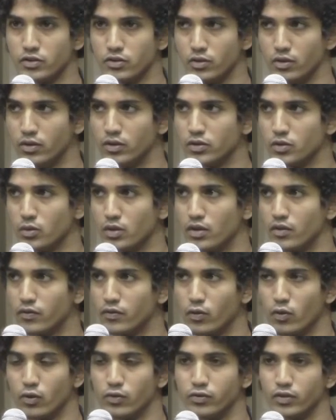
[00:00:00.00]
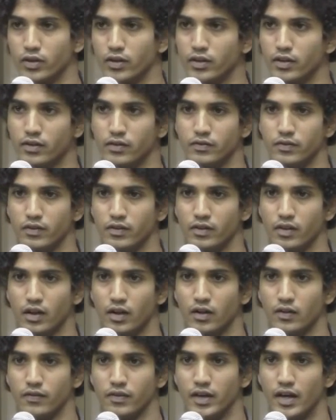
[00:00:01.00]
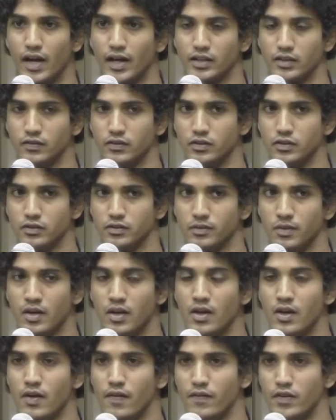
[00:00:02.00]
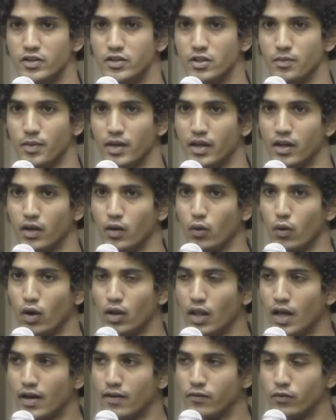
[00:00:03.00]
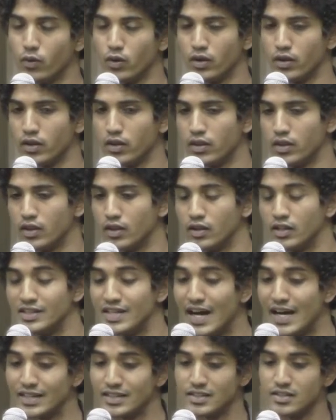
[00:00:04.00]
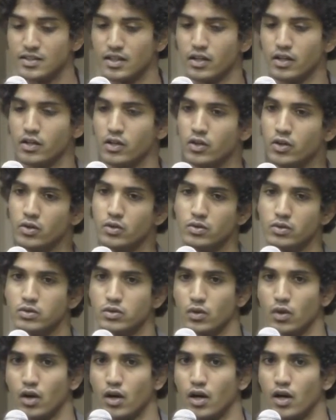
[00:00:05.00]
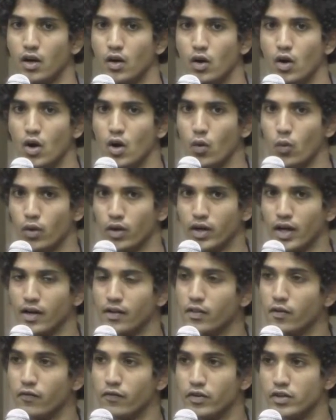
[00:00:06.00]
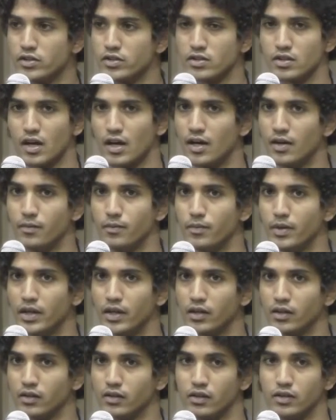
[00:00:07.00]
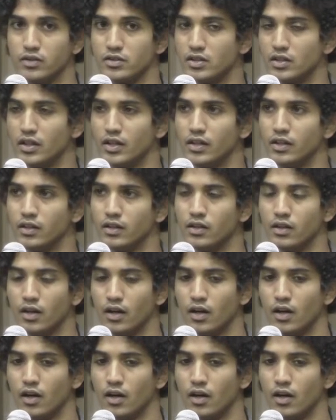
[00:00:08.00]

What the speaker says: And a lot of what the tactics they use were kind of the first time being seen, sit-ins, occupying spaces, and